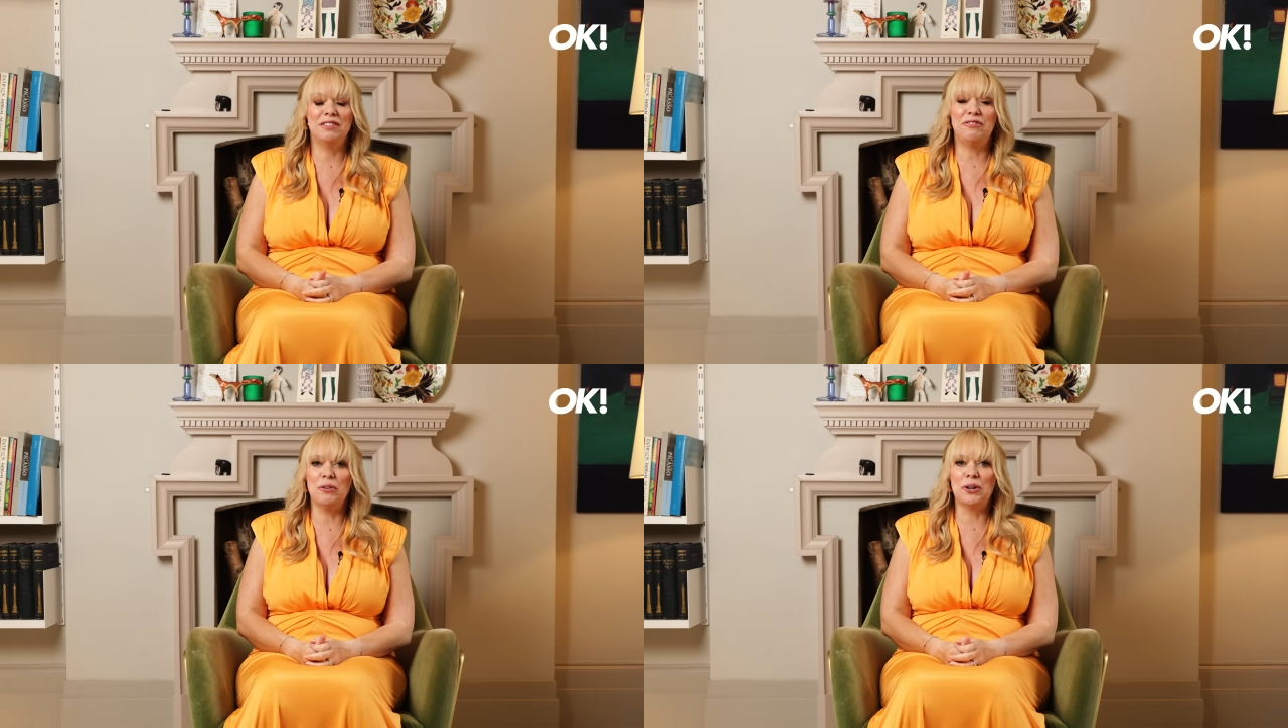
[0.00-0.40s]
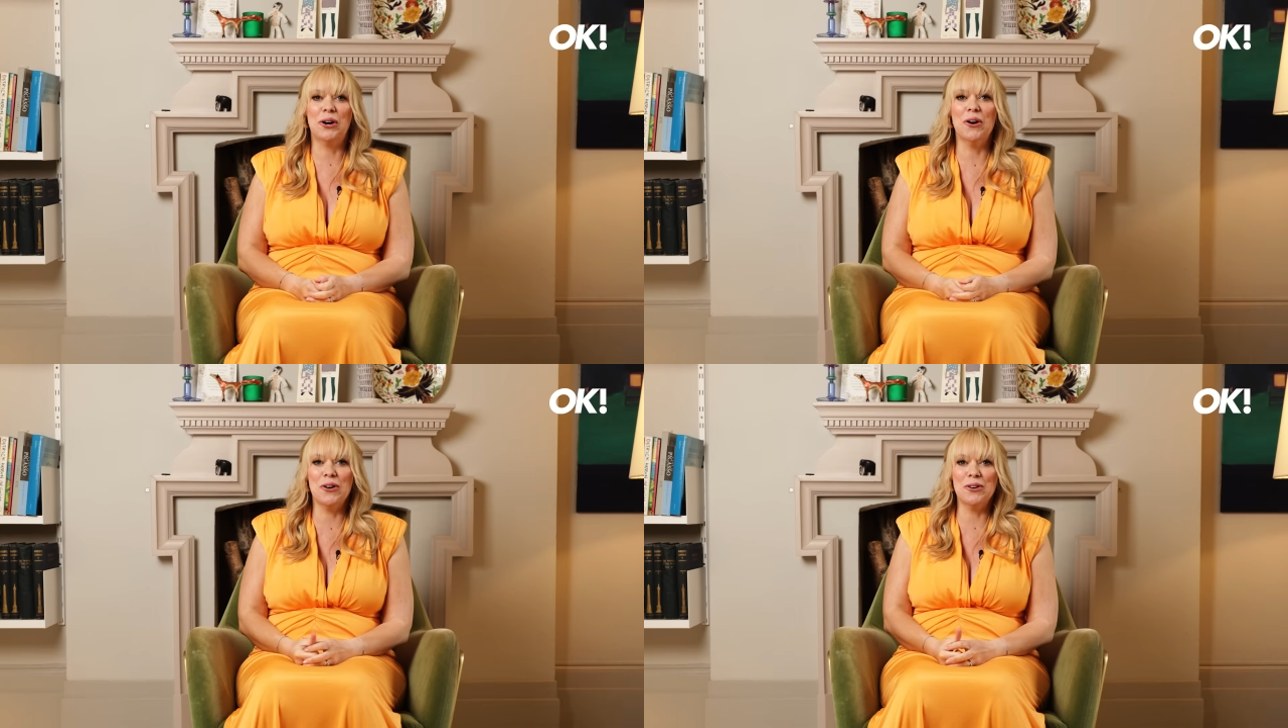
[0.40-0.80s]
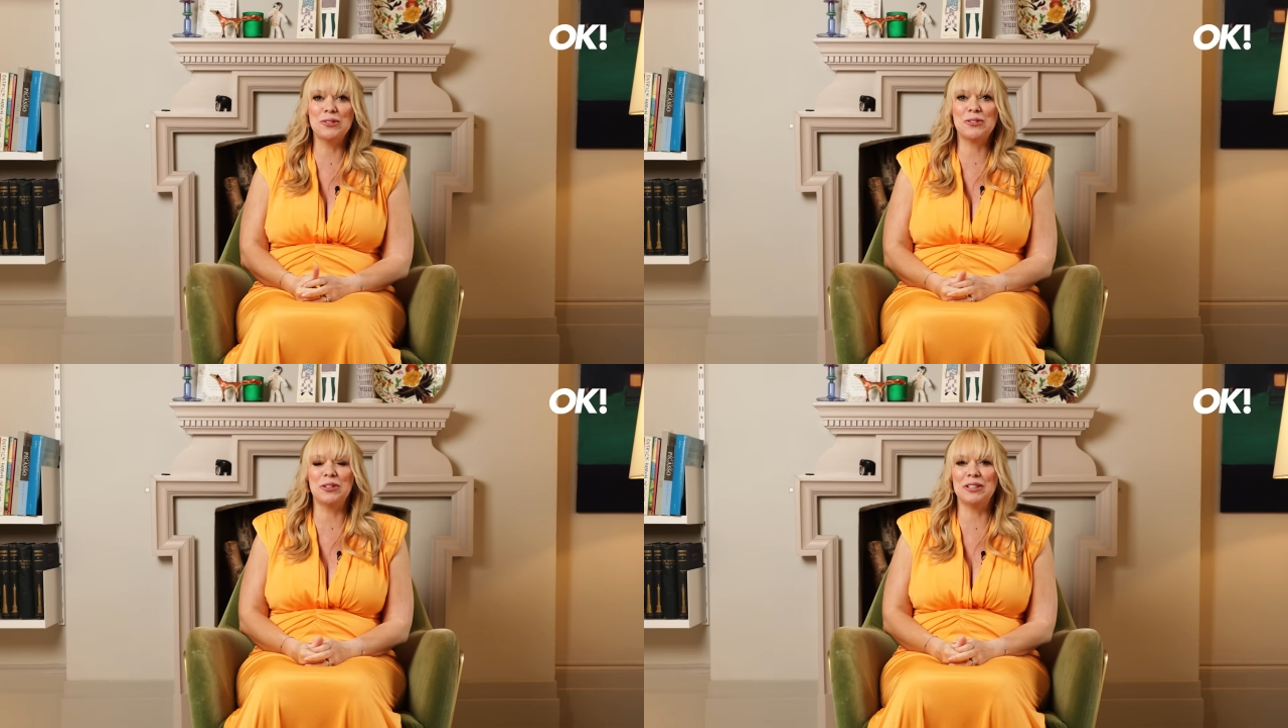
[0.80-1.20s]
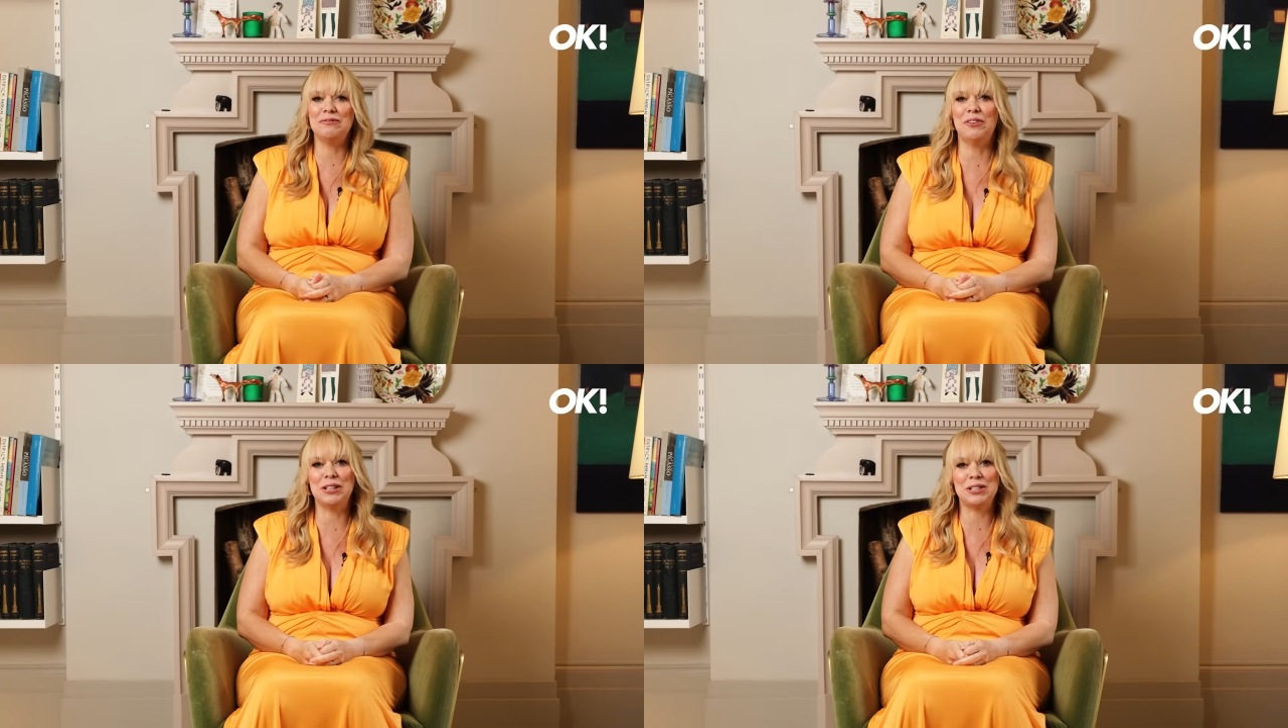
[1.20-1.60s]
phone calls or the
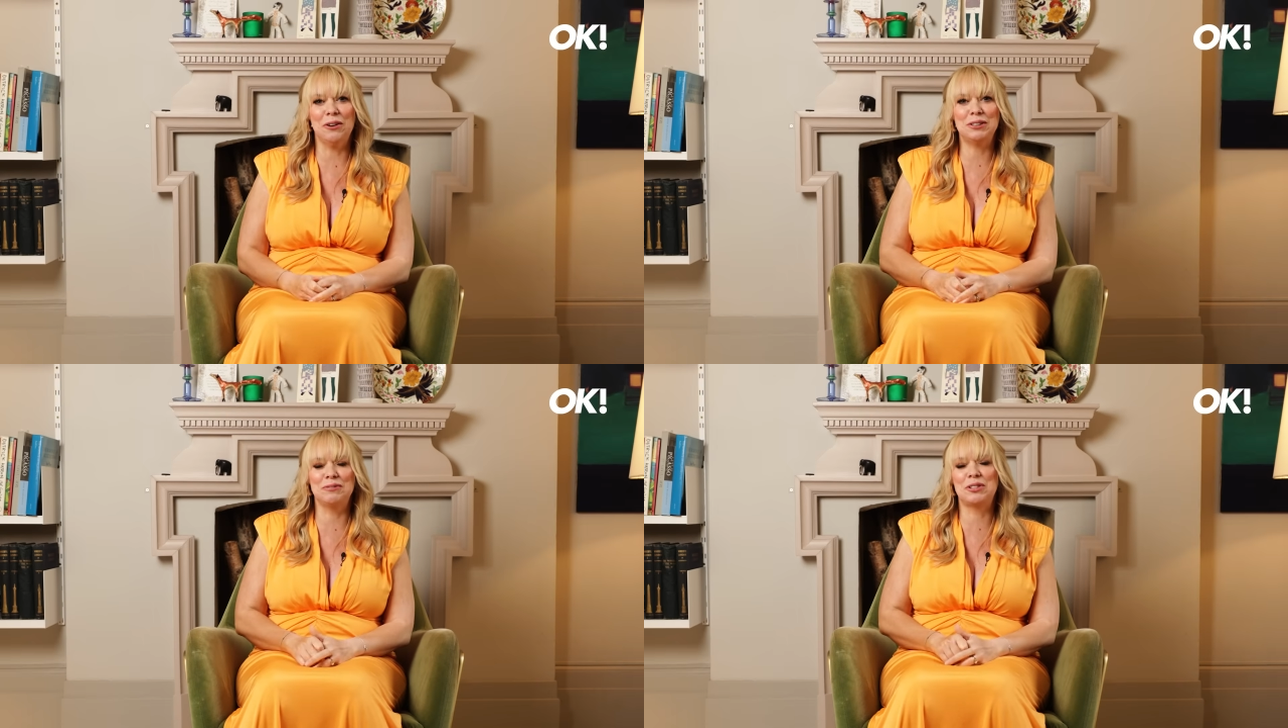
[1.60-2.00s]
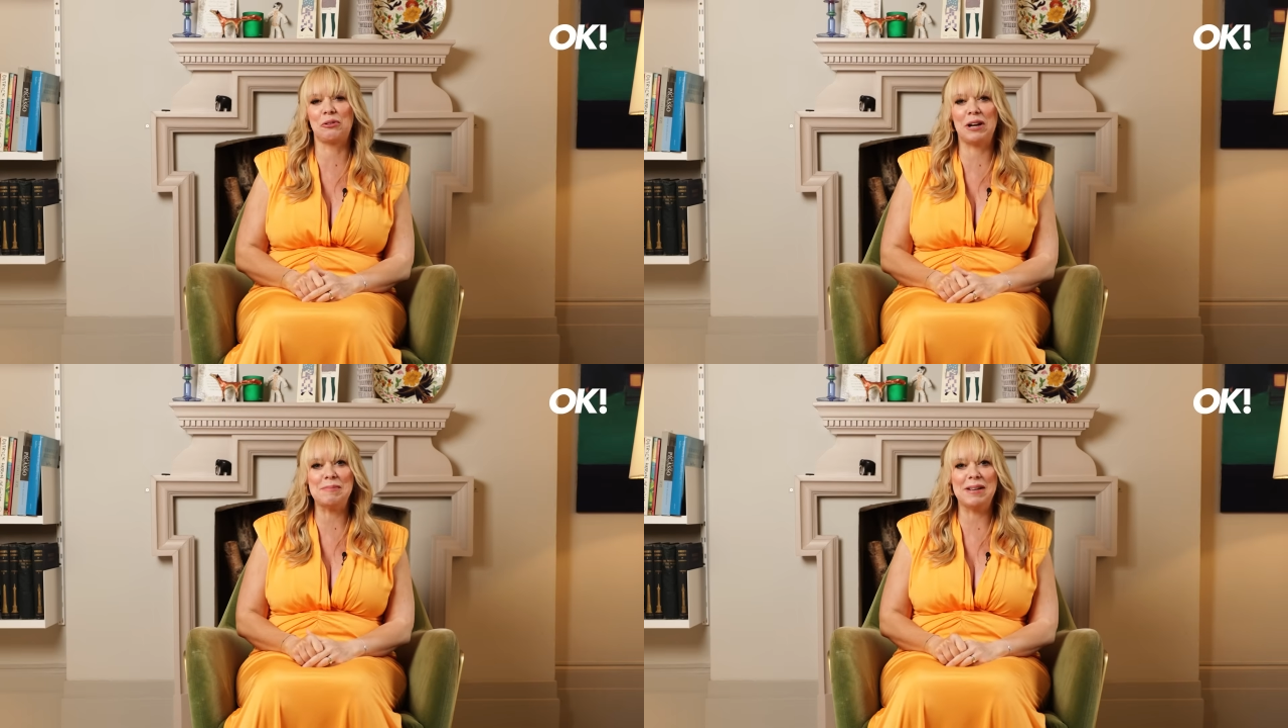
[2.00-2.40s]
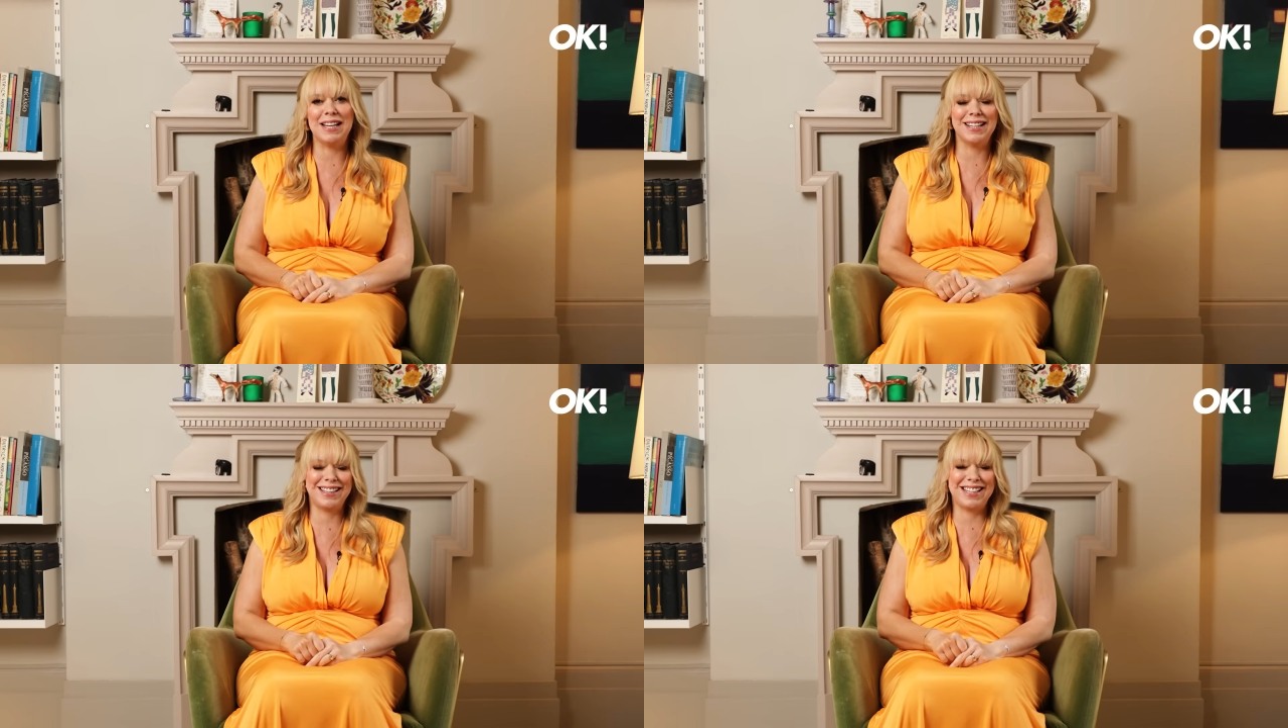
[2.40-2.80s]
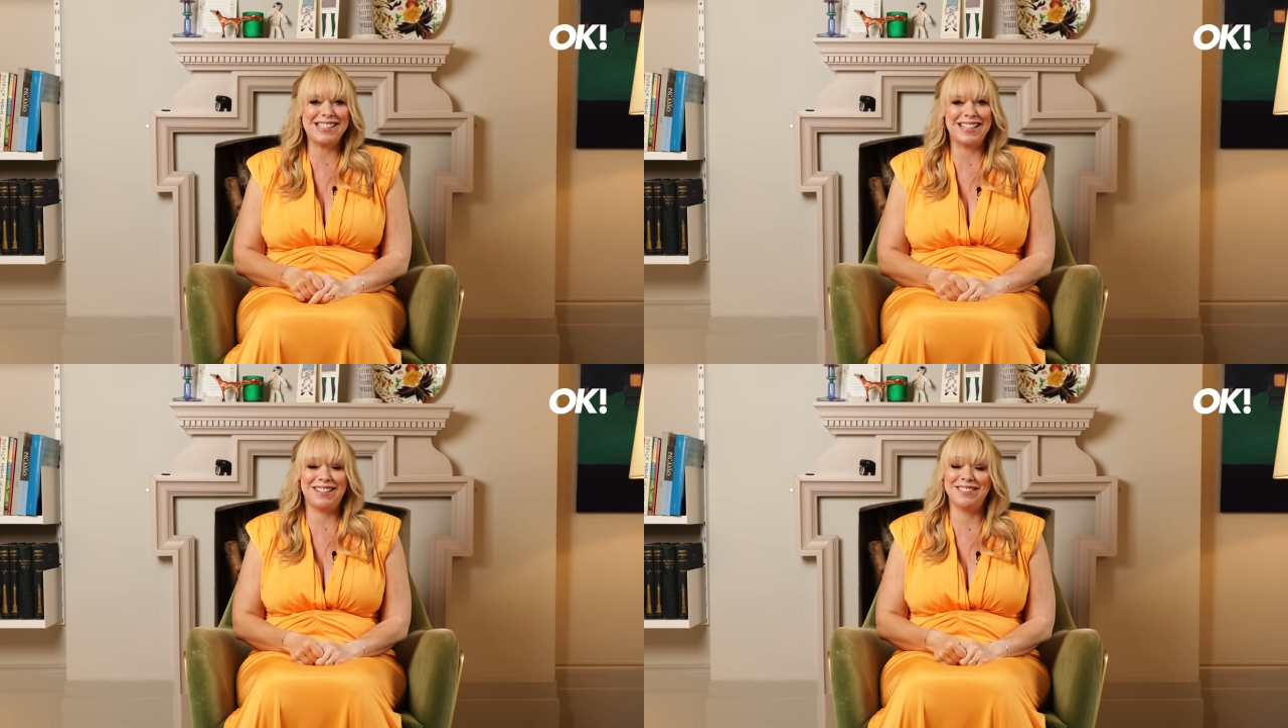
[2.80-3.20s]
voice notes of screaming and
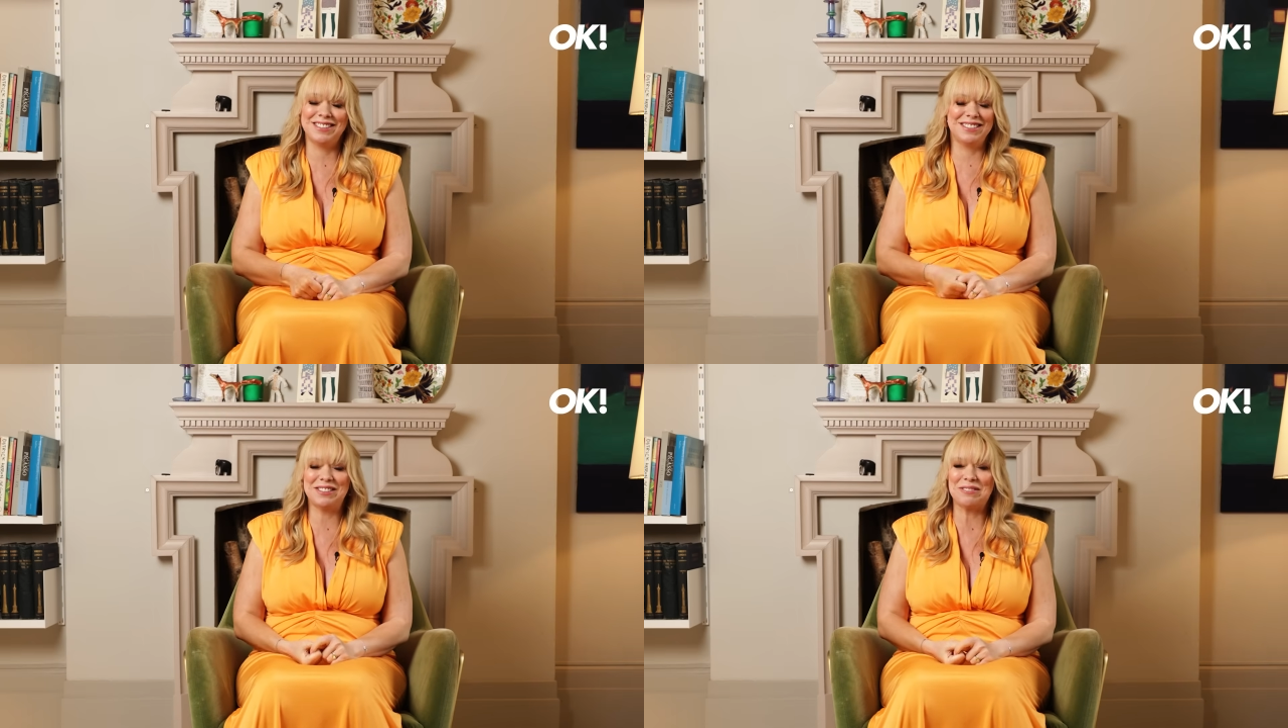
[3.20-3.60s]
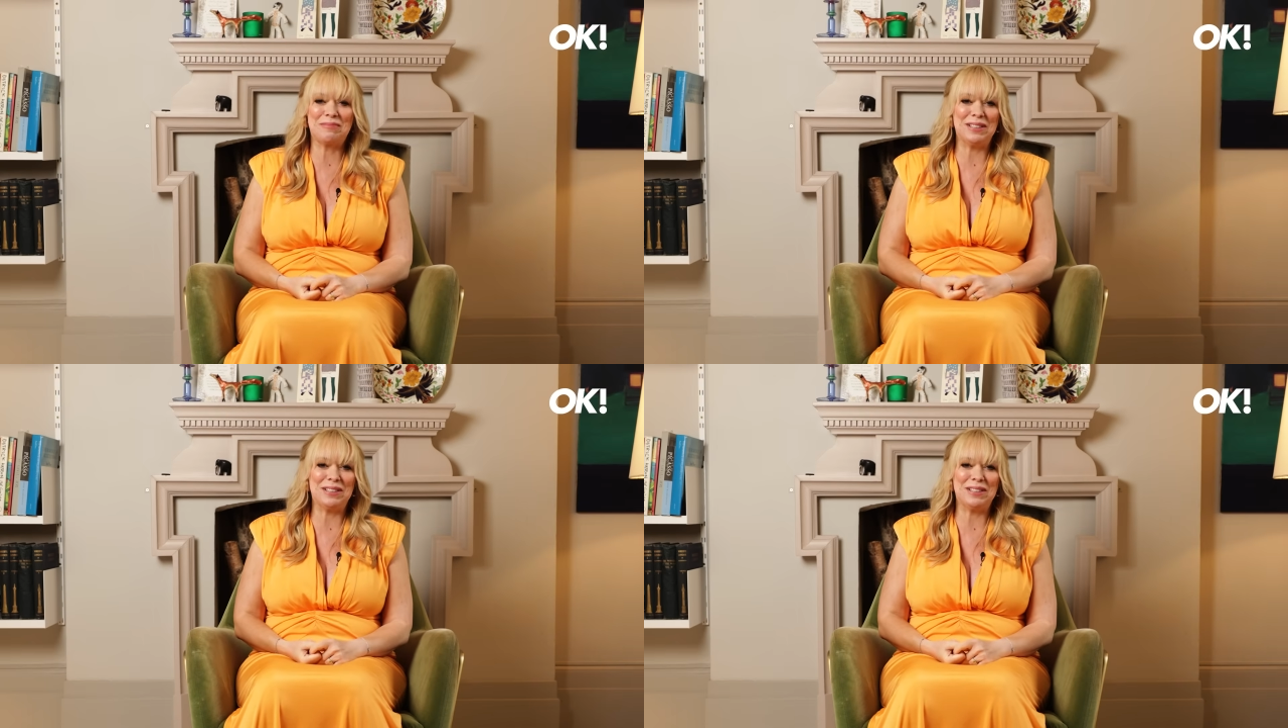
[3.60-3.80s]
things like that, which was just